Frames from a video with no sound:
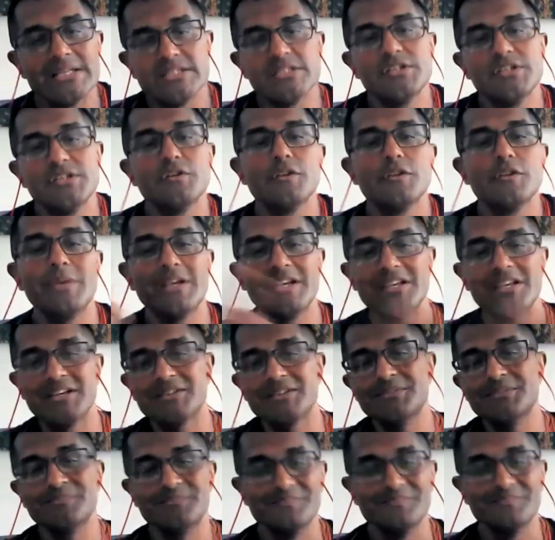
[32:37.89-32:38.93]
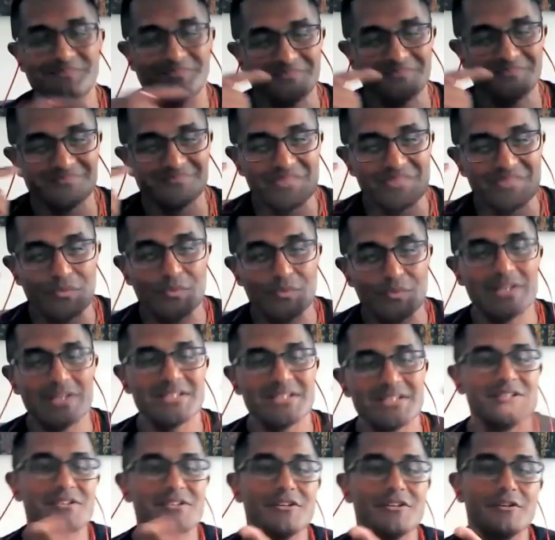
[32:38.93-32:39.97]
we listen to the media, we
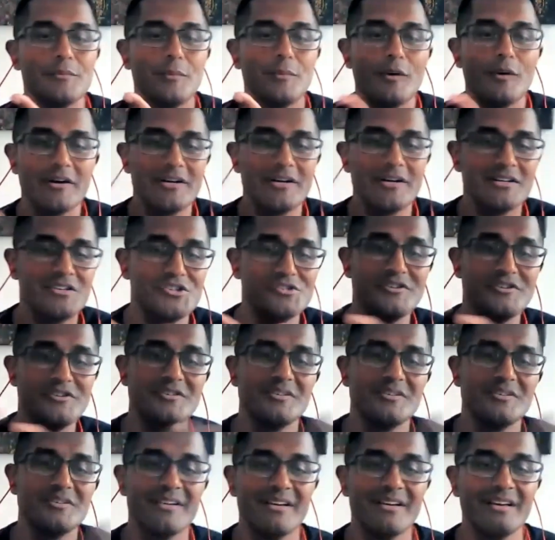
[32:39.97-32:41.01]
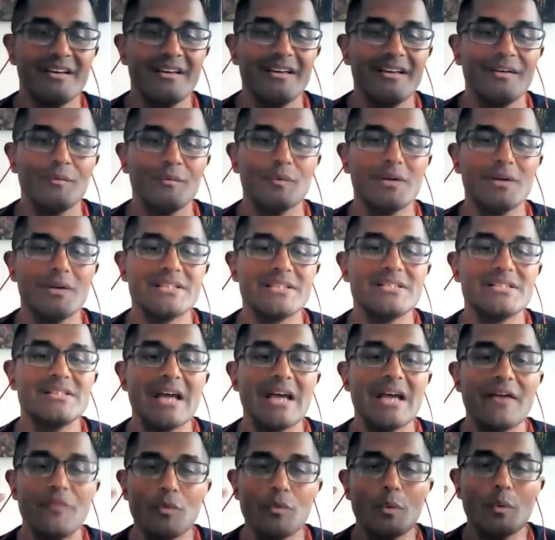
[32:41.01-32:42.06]
listen to the politicians, we listen
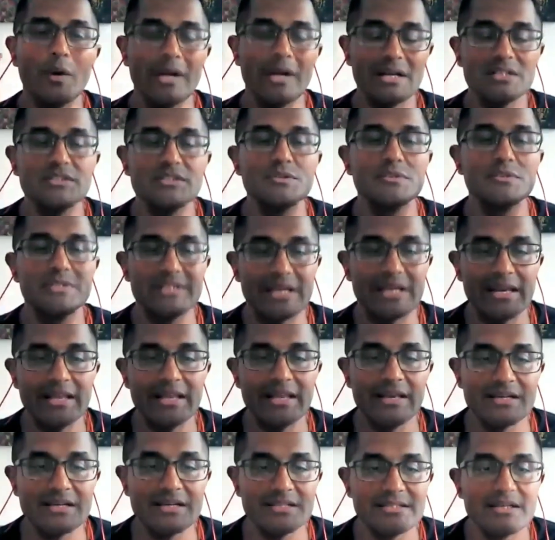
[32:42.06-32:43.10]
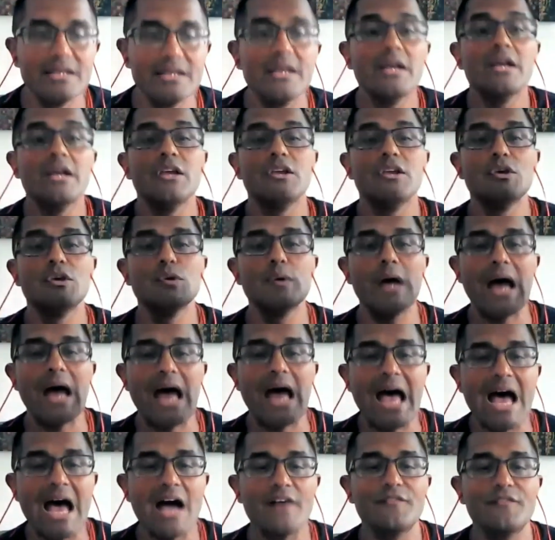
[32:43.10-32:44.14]
to everyone else who's telling us, you
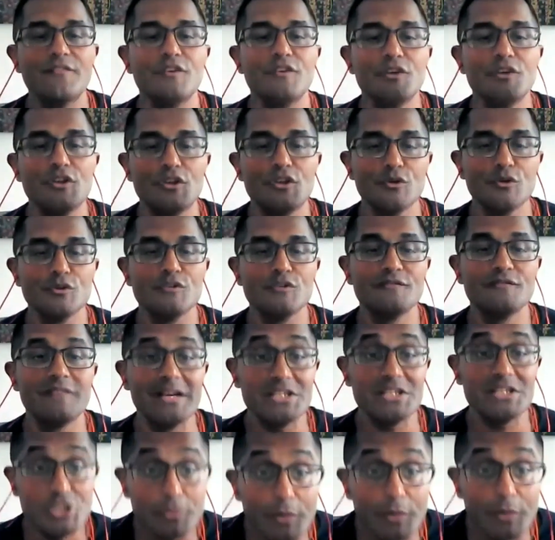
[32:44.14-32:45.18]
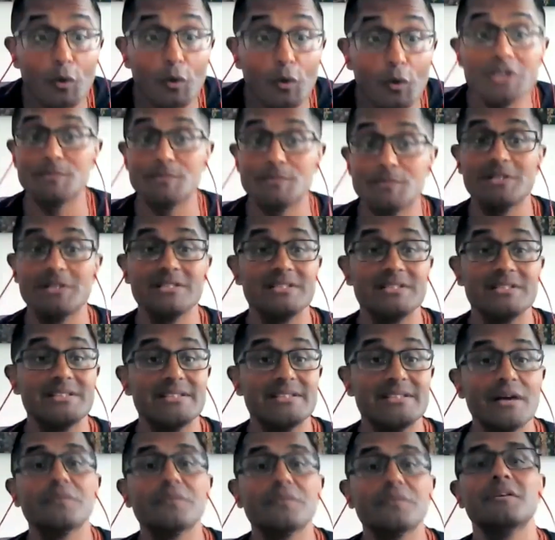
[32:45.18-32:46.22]
have to use vegetable oils because
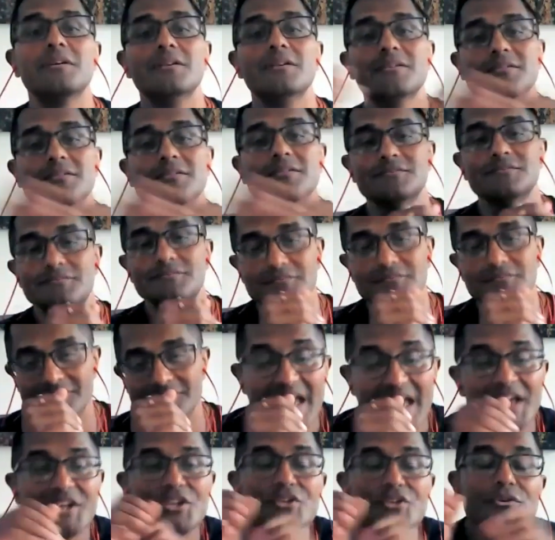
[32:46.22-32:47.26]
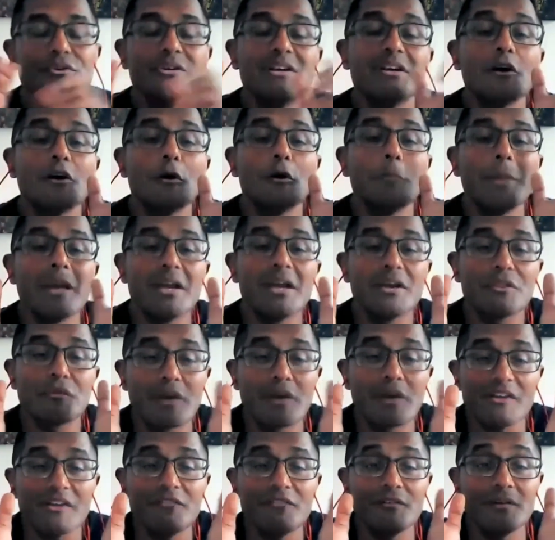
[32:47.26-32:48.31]
it's healthy. And you need
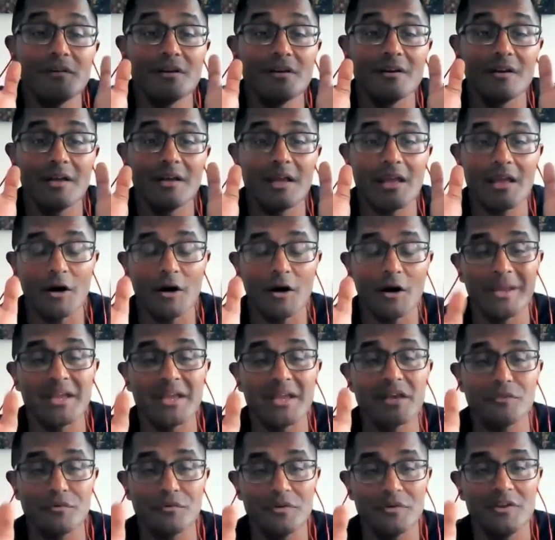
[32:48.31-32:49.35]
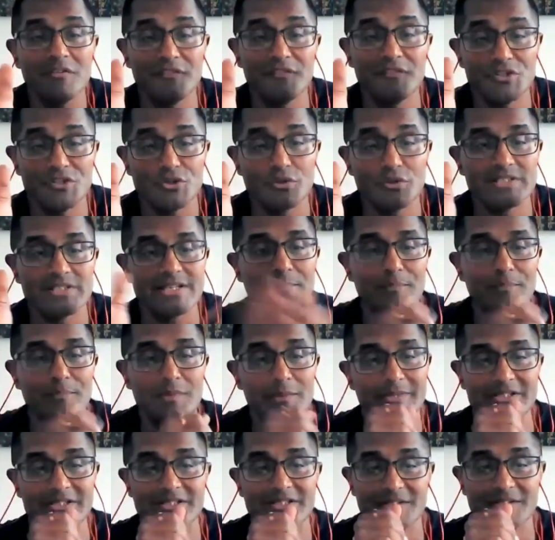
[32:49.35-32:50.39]
omega-3 fish oil
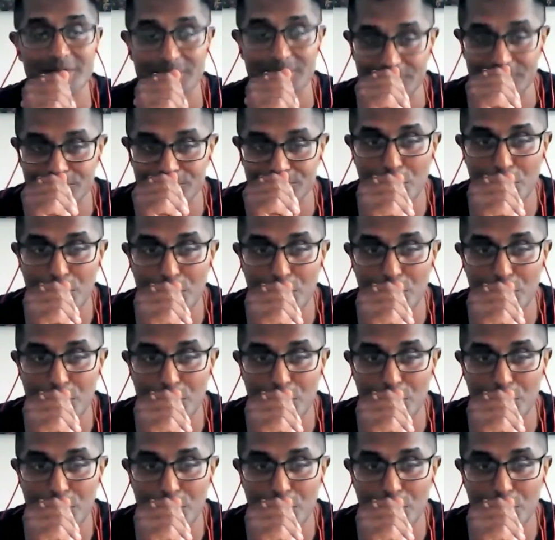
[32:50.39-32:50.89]
supplements.